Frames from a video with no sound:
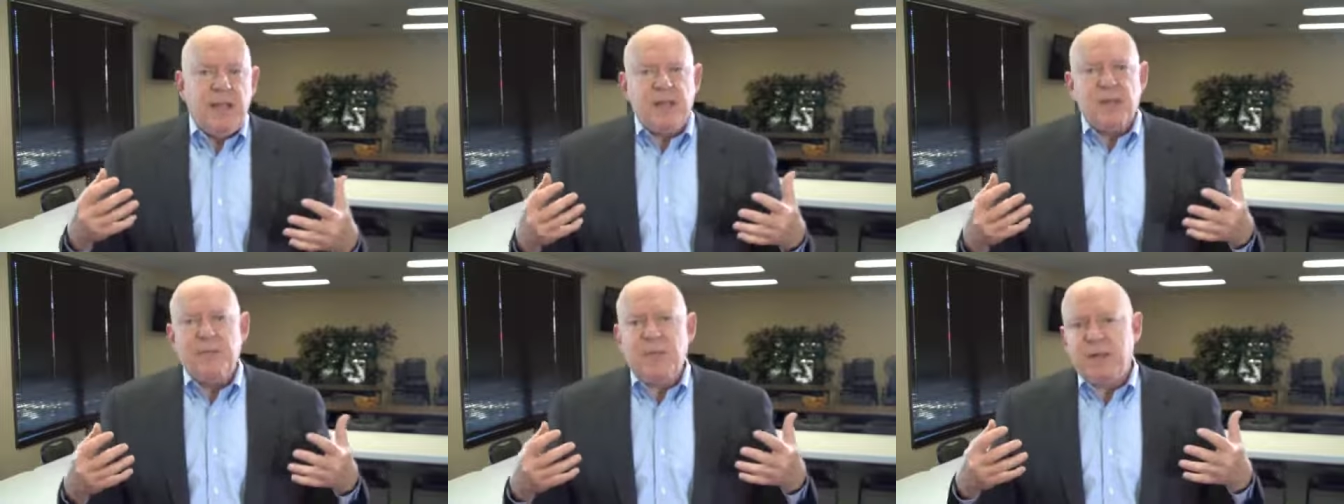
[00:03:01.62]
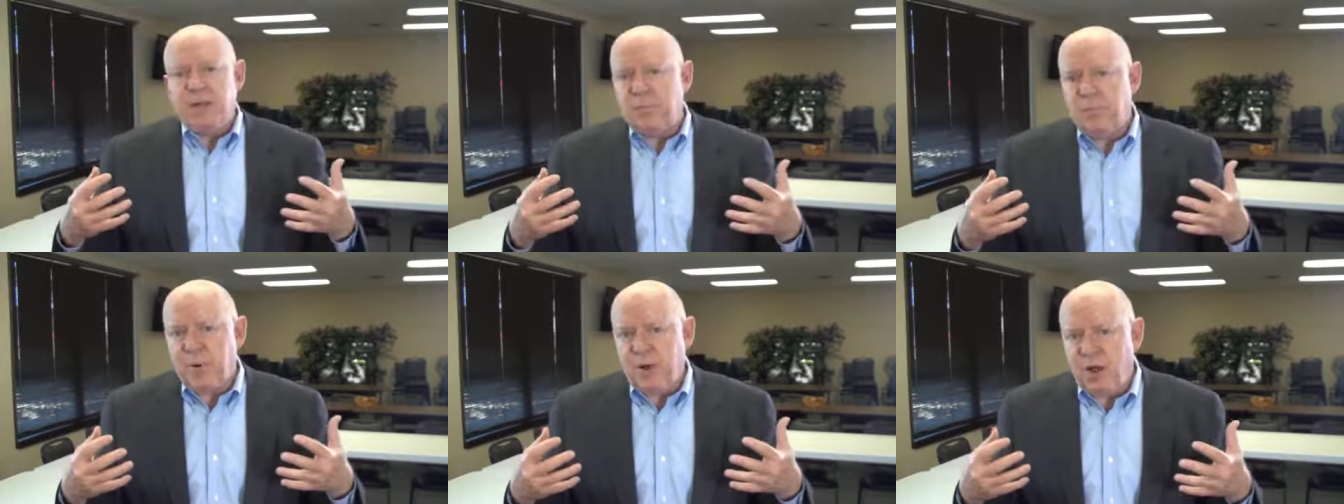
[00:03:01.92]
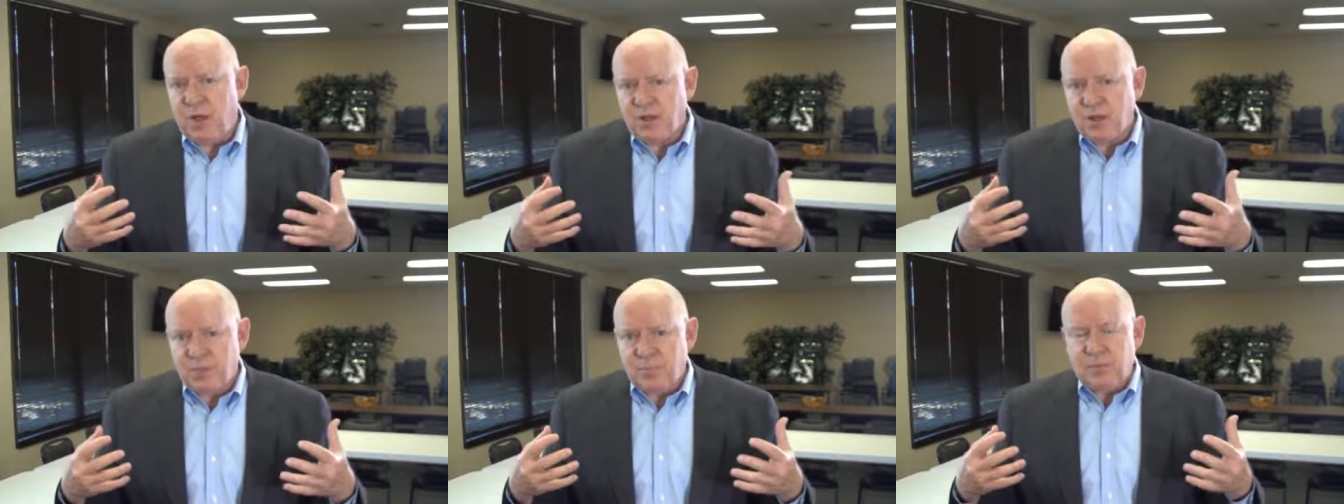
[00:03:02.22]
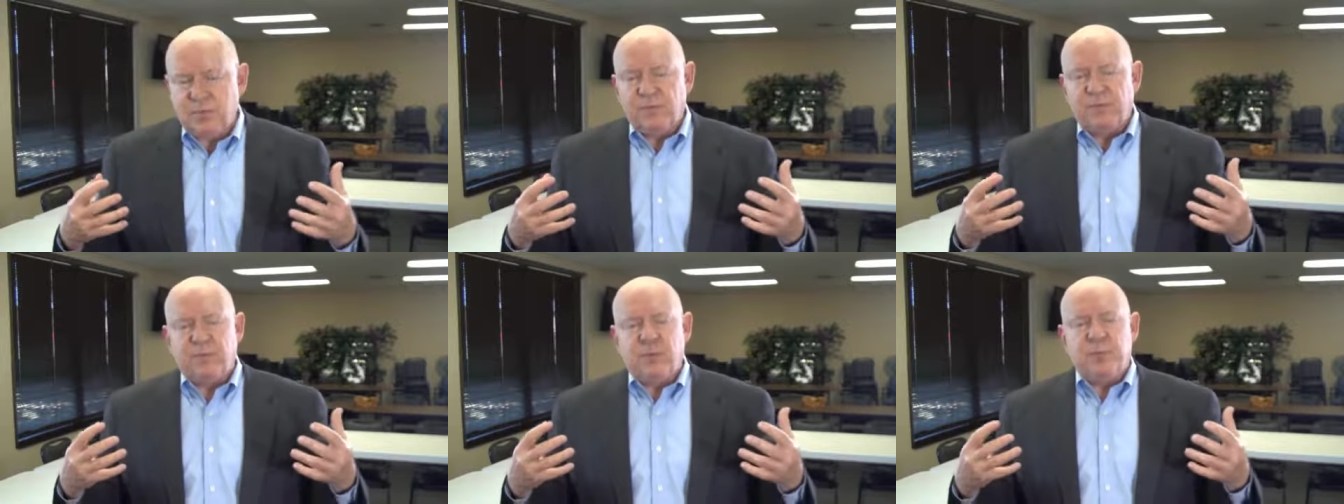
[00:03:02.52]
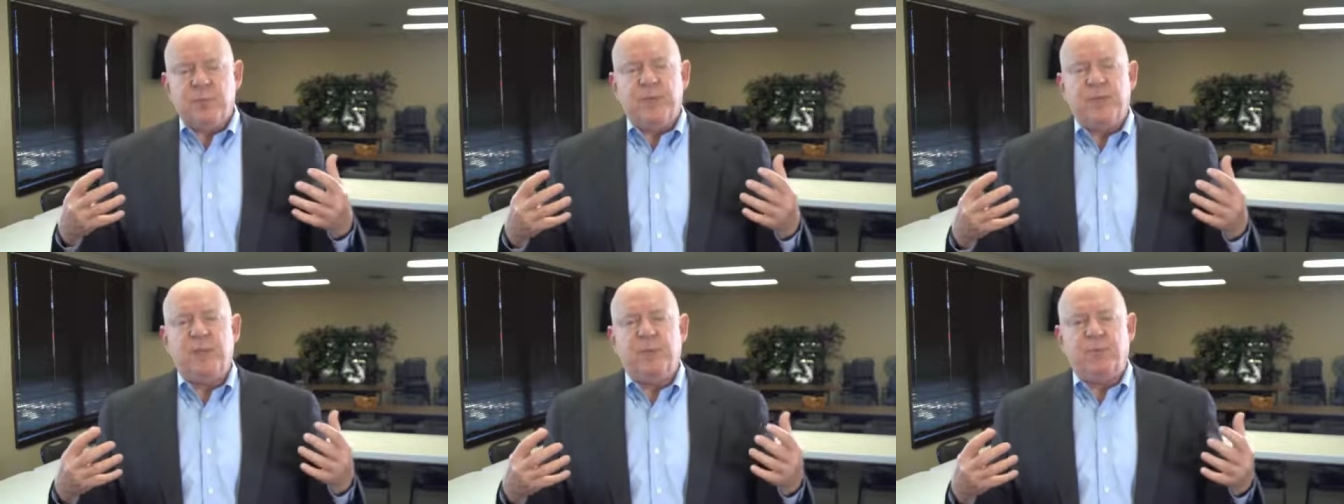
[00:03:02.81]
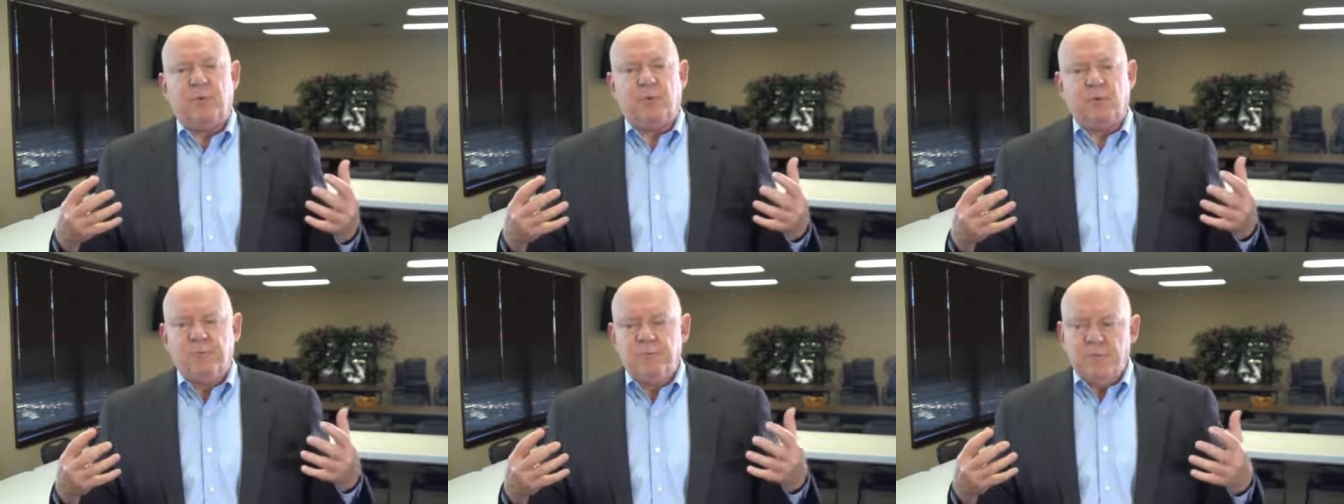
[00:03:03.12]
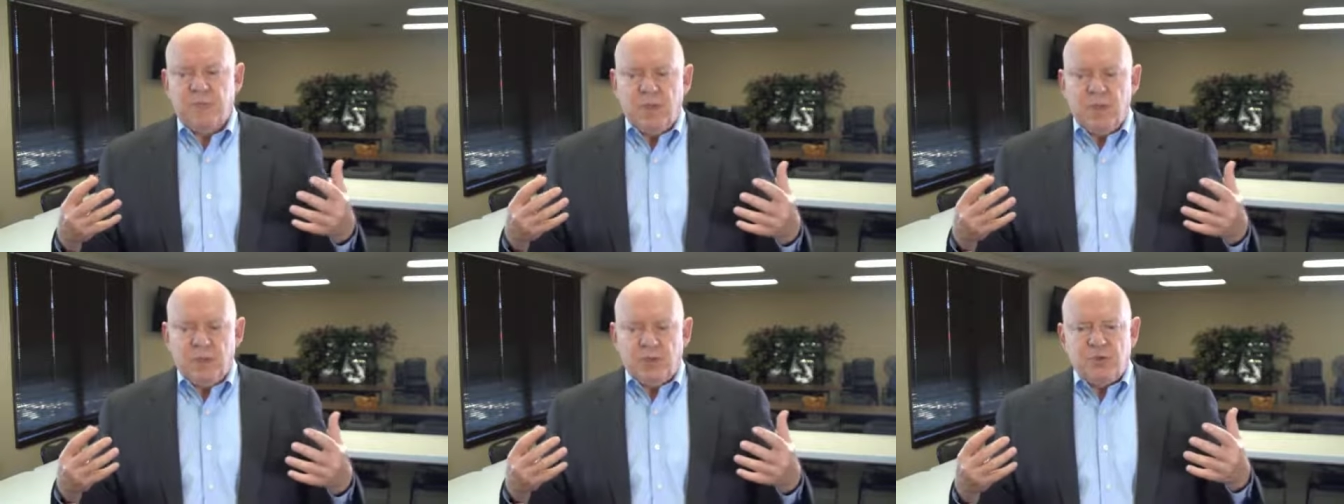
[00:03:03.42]
and I made it possible for people
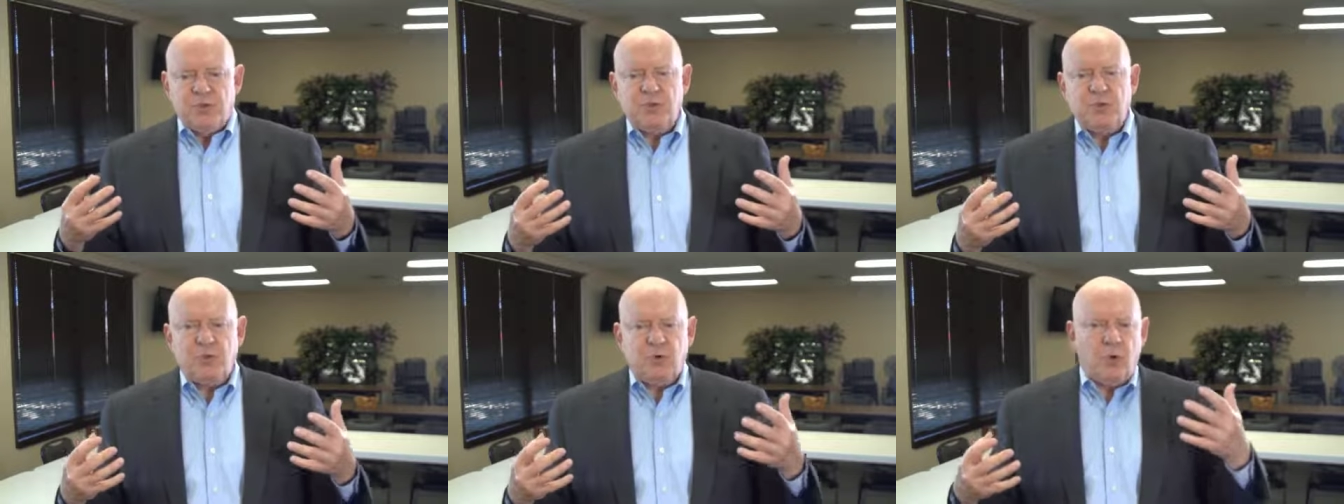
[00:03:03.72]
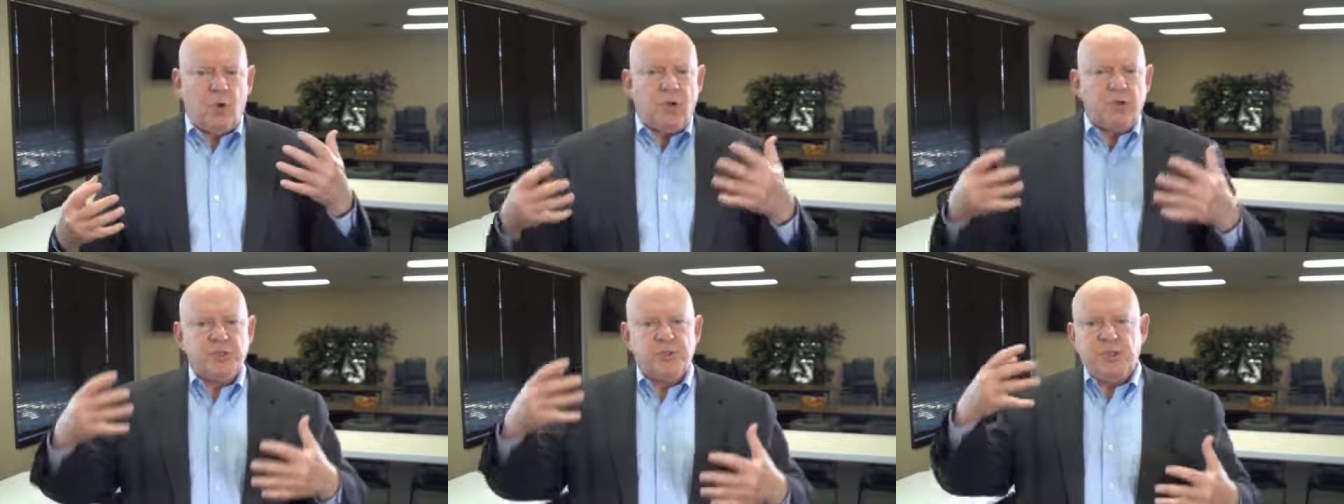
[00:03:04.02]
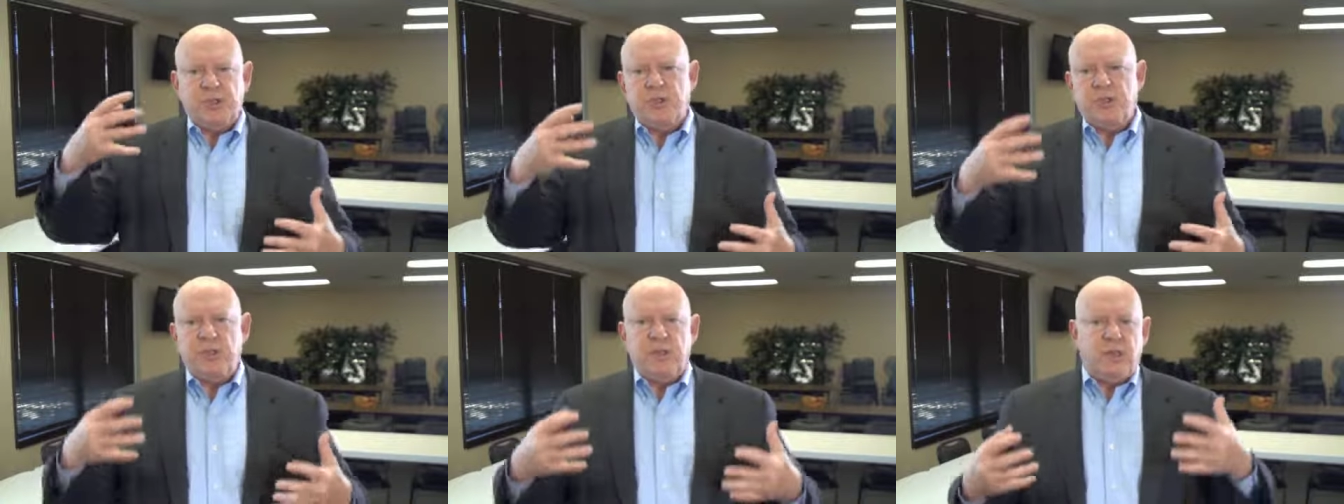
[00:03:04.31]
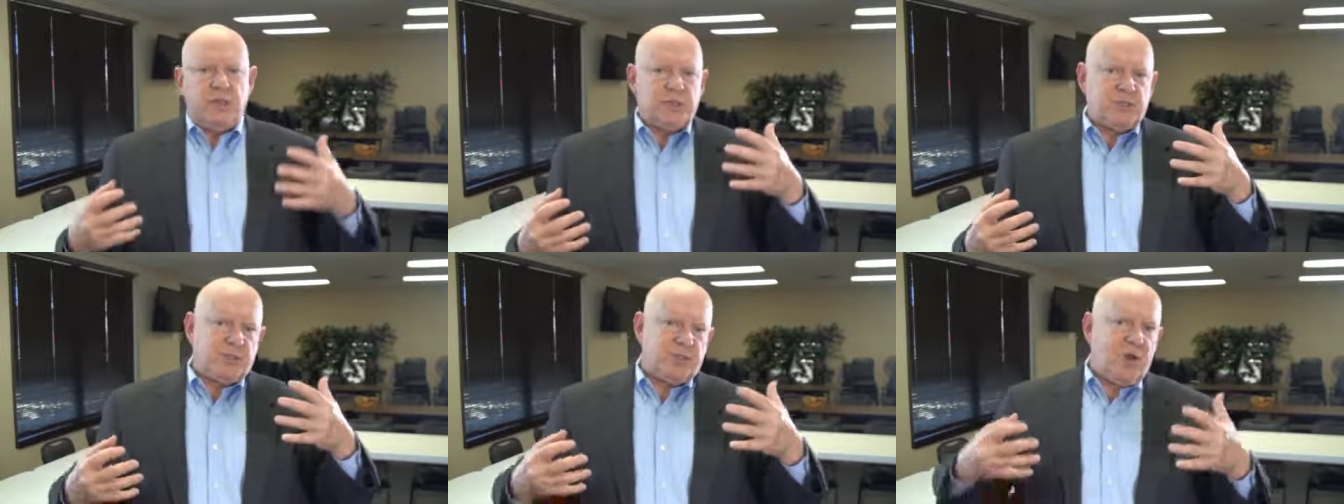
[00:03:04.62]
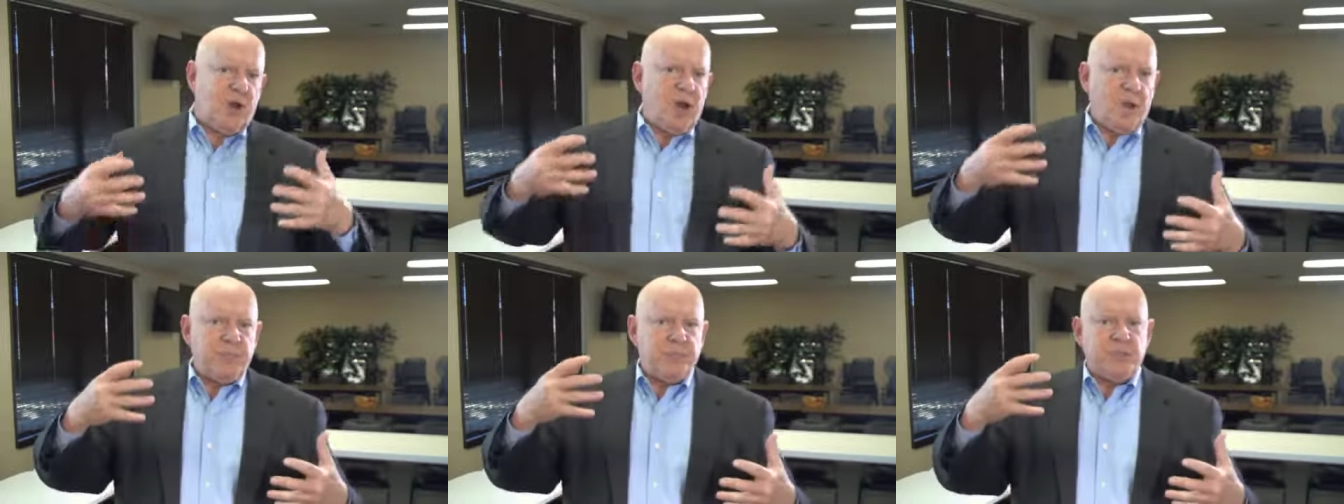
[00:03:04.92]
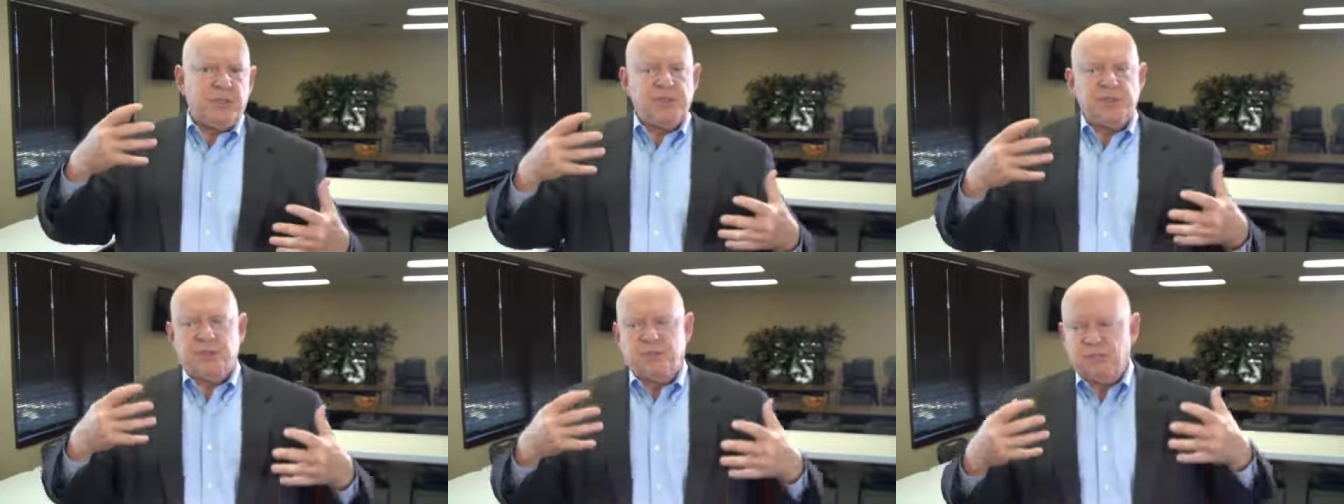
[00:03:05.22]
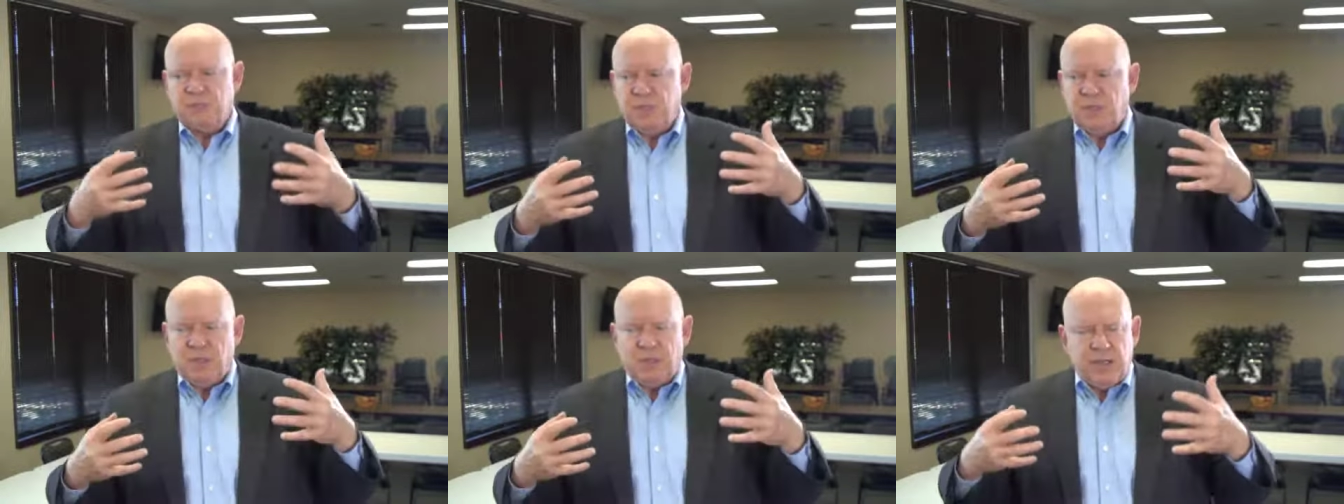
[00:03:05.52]
to cross-index topics
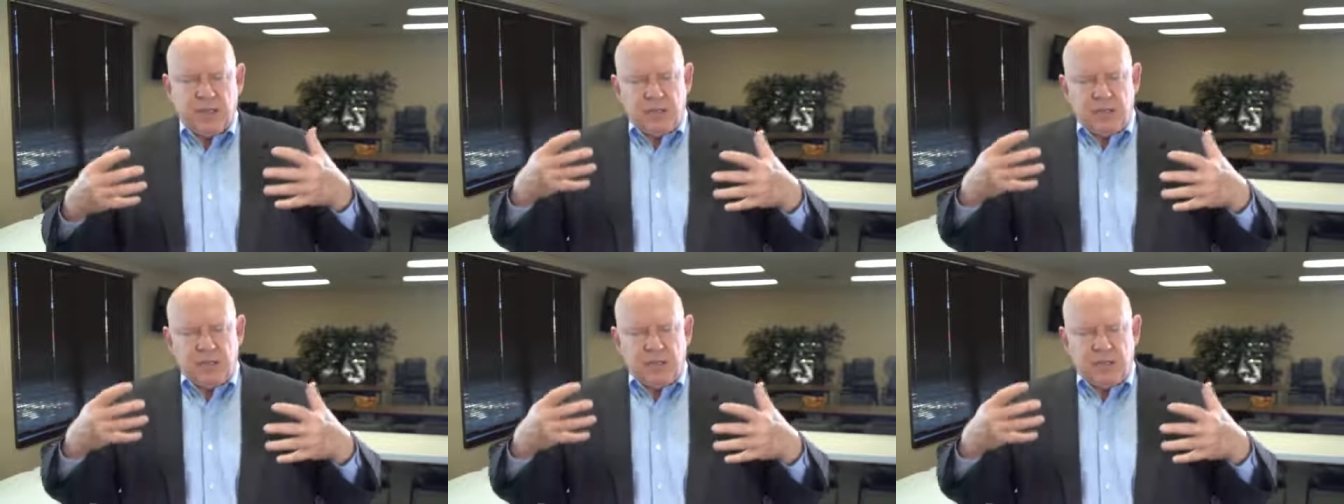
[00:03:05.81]
and,